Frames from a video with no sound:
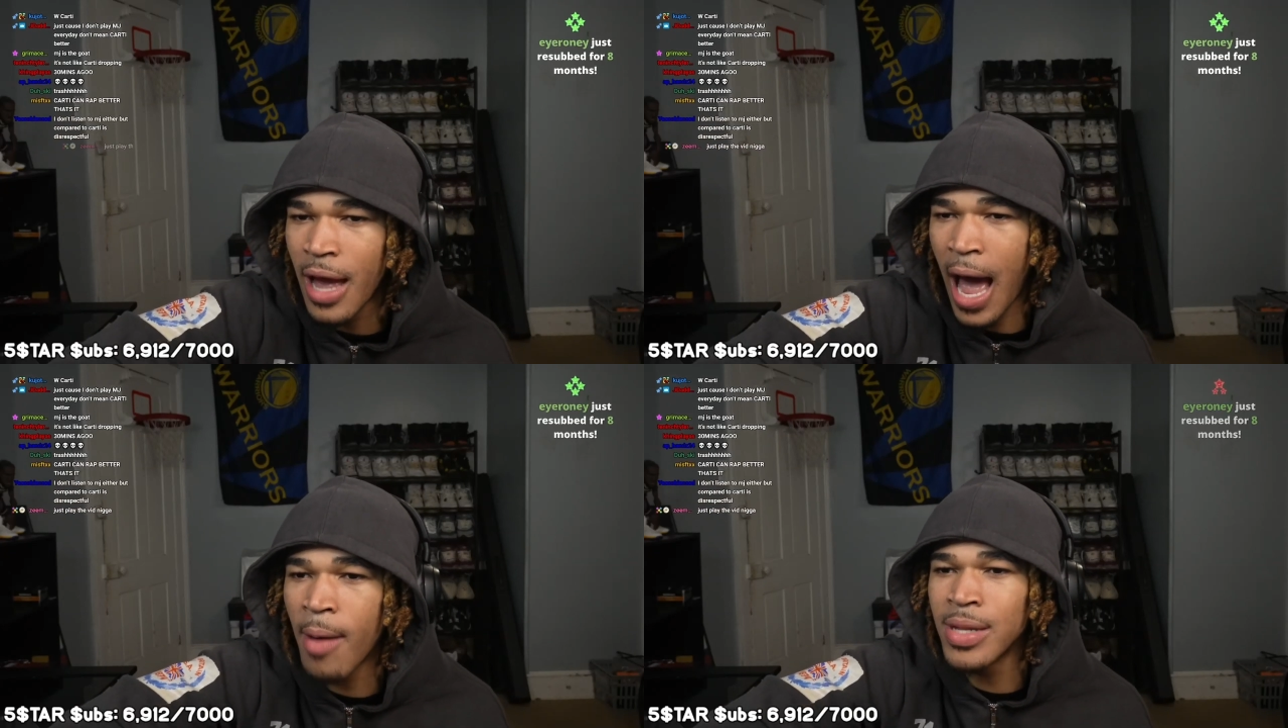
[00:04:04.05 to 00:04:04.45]

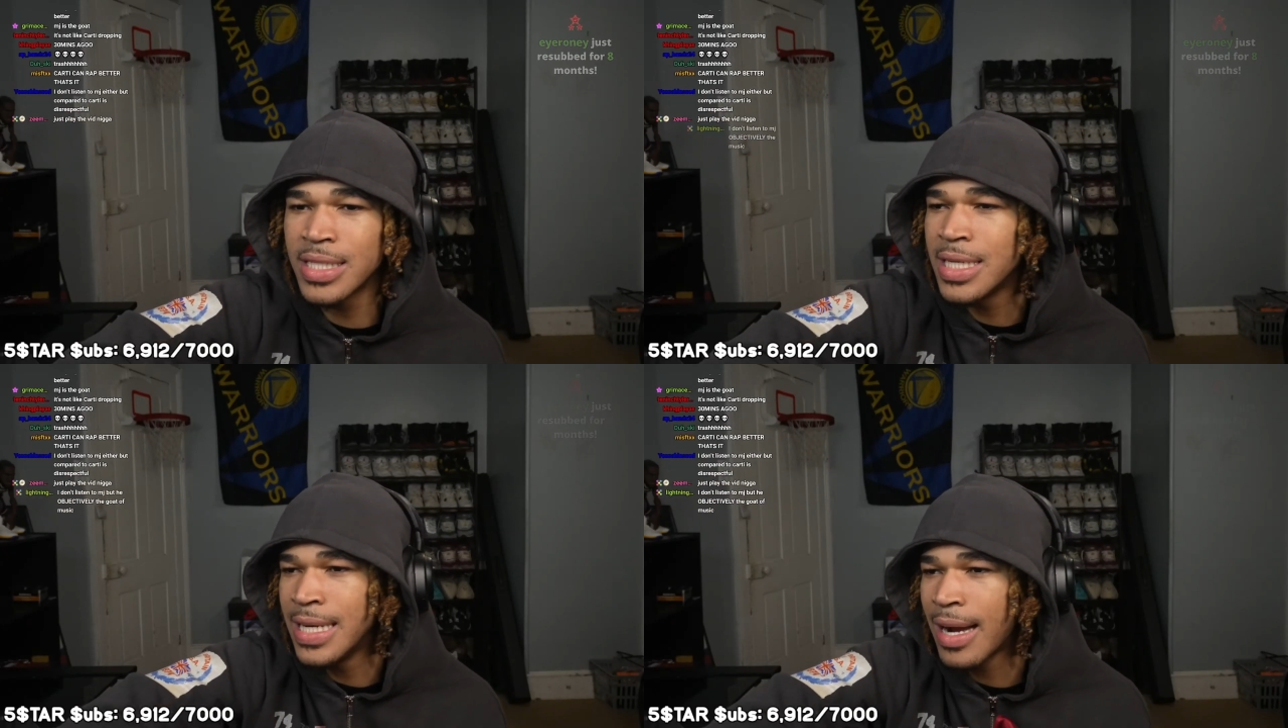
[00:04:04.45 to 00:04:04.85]
I'm
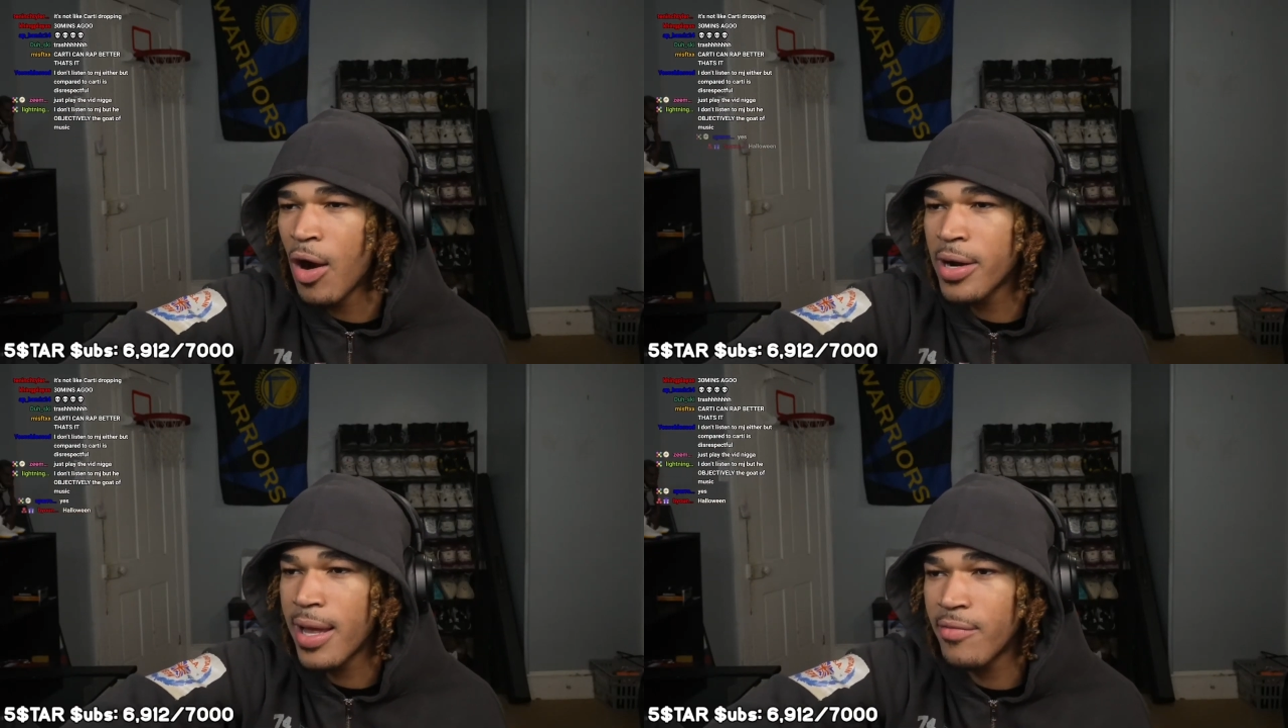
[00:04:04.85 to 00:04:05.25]
listening to
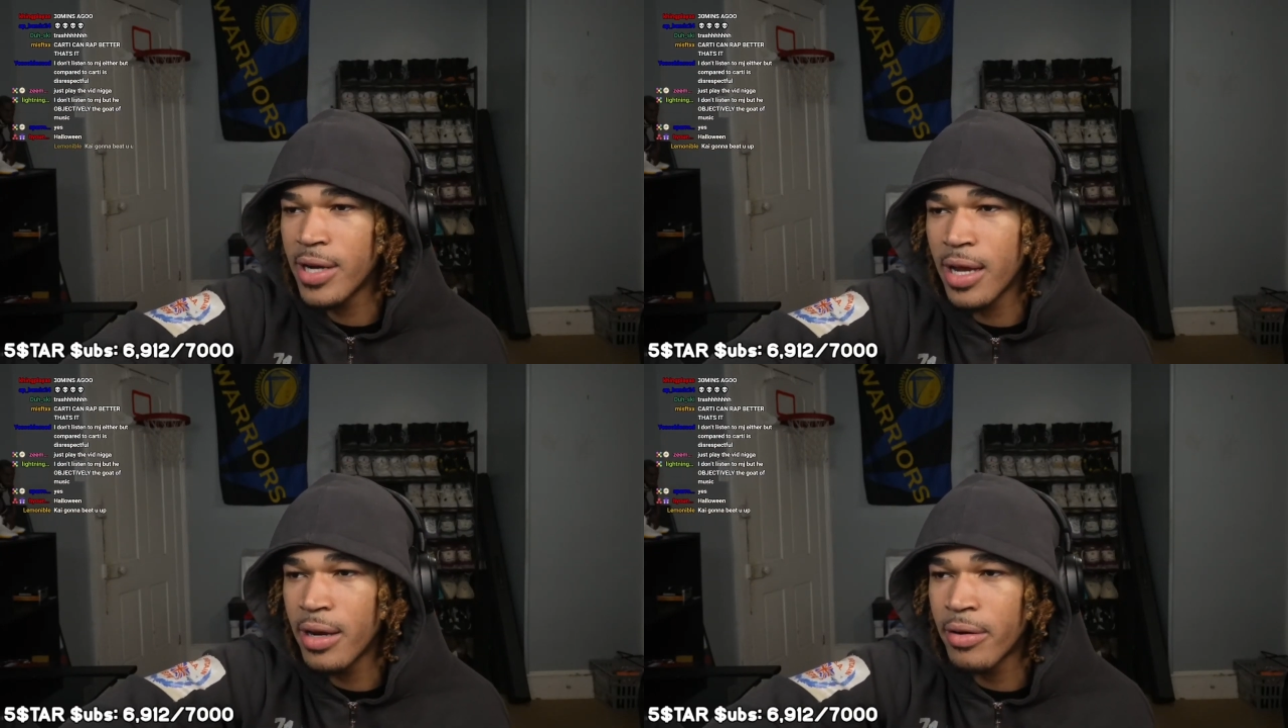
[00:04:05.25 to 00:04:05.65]
Carti every
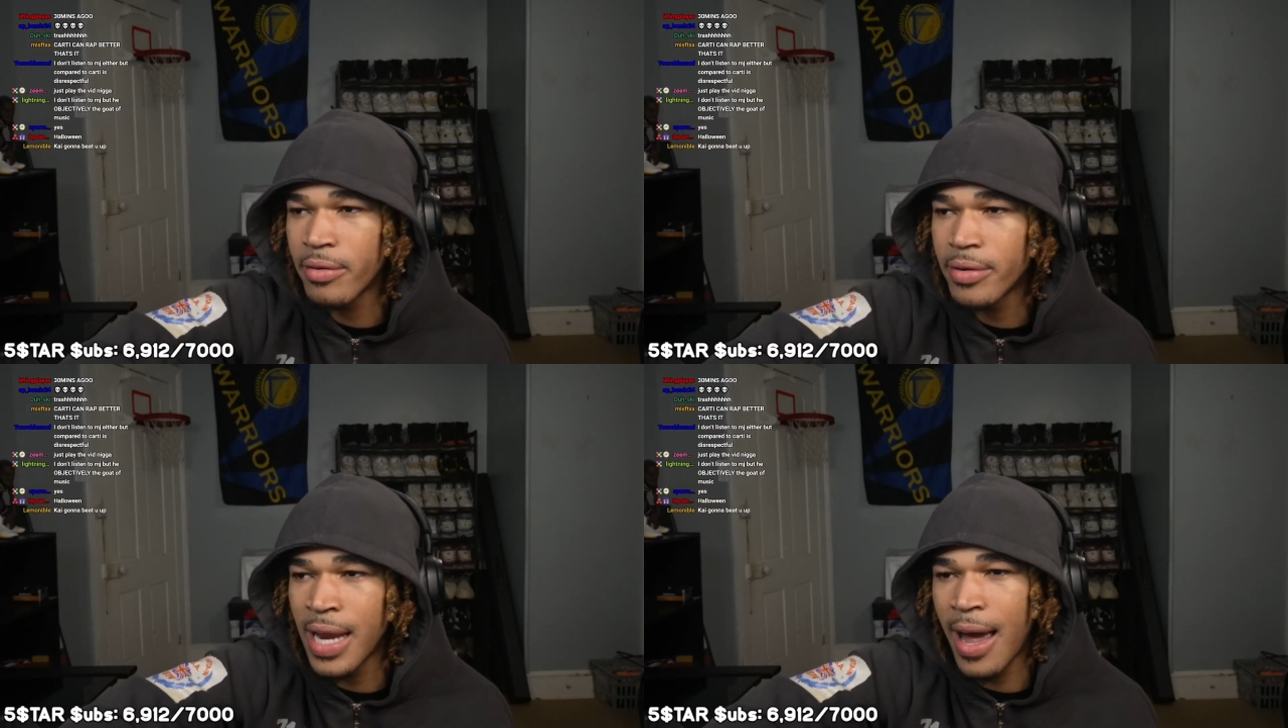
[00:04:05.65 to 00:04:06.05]
day though.
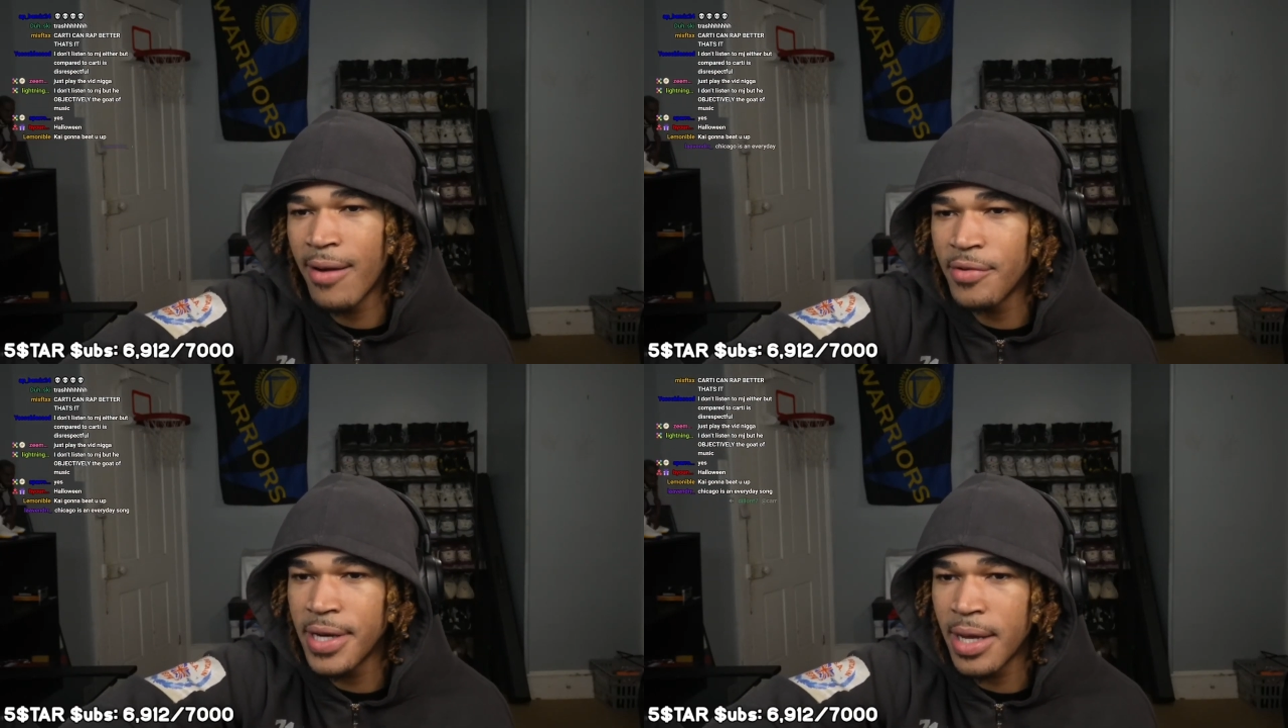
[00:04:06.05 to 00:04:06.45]
Not
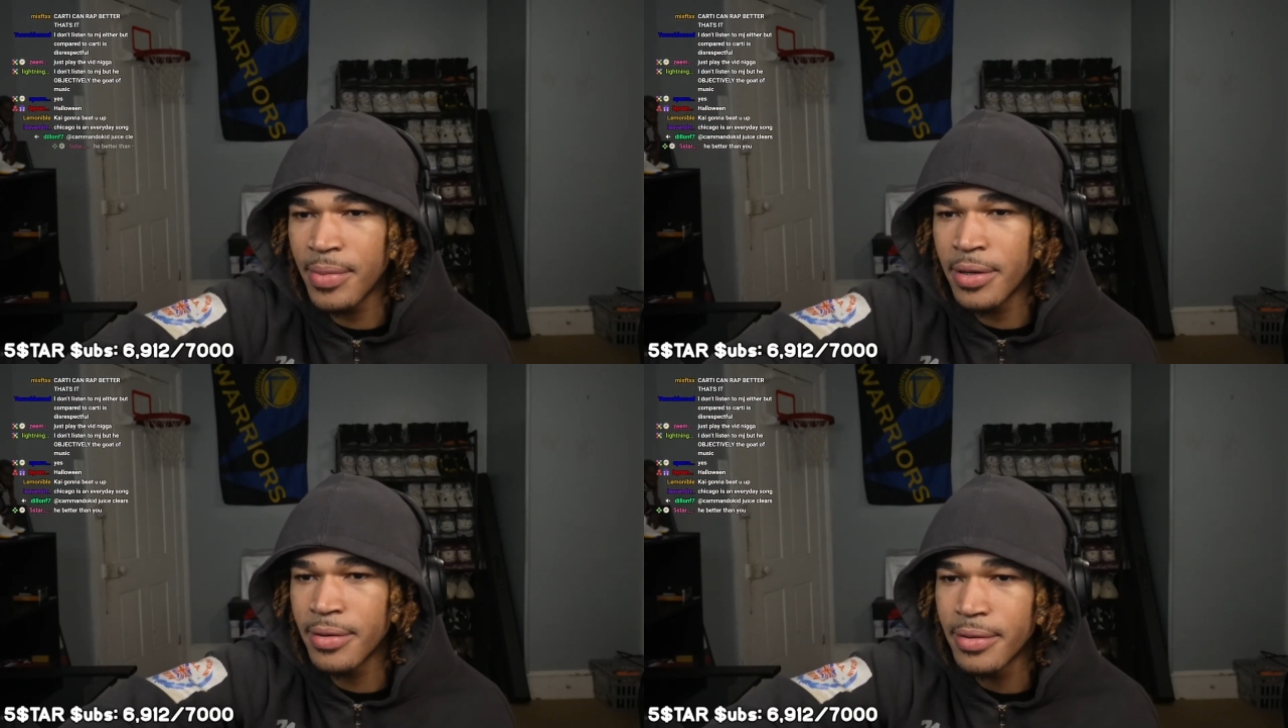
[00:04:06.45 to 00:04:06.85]
every day,
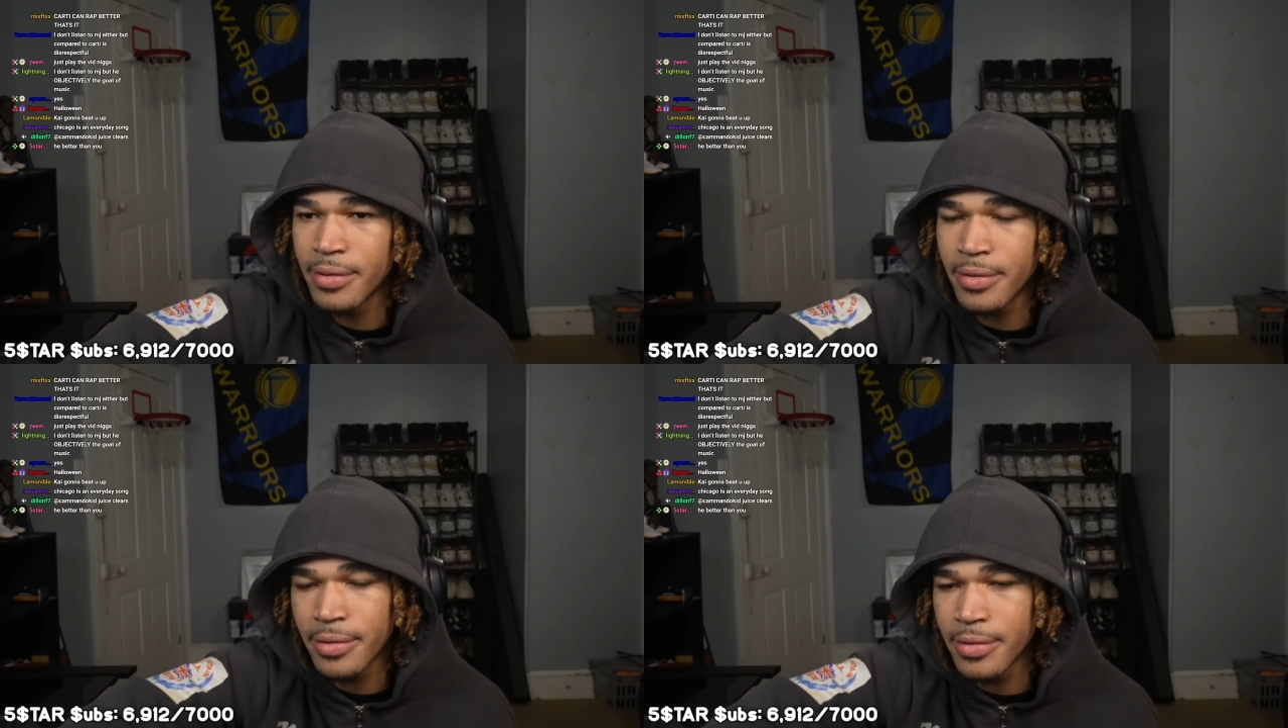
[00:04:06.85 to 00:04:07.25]
but
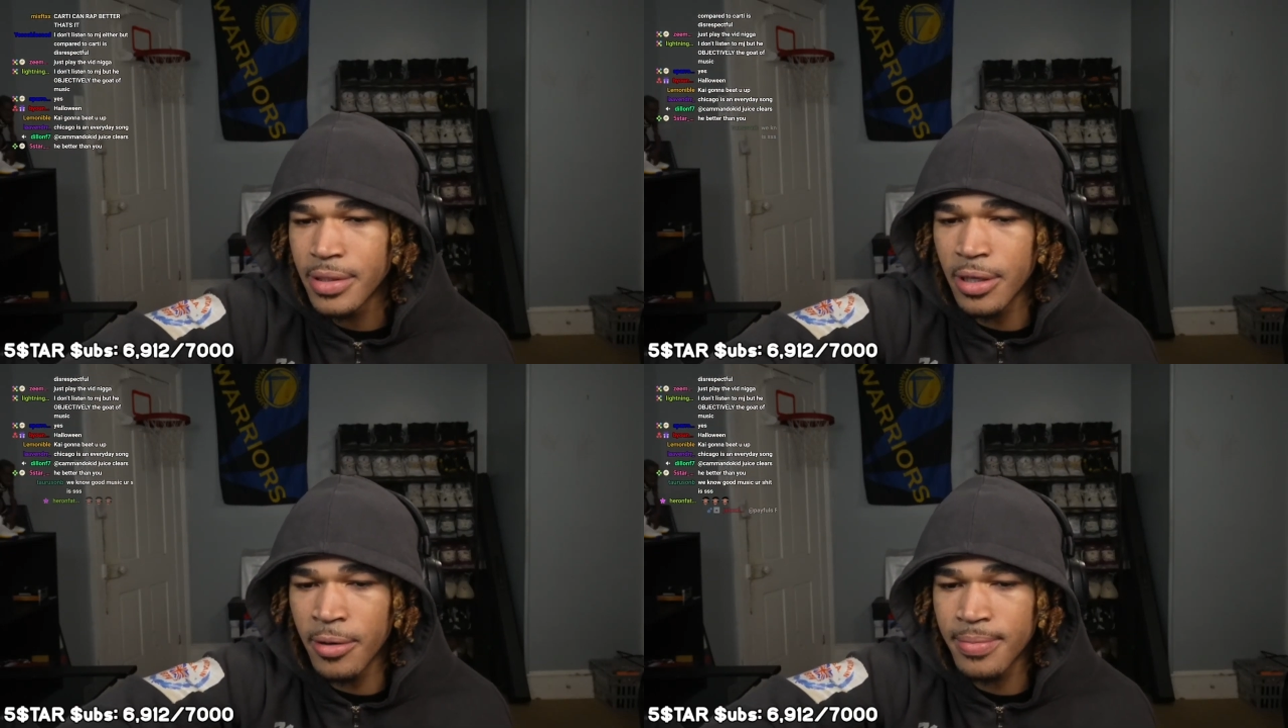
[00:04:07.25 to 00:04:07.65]
so.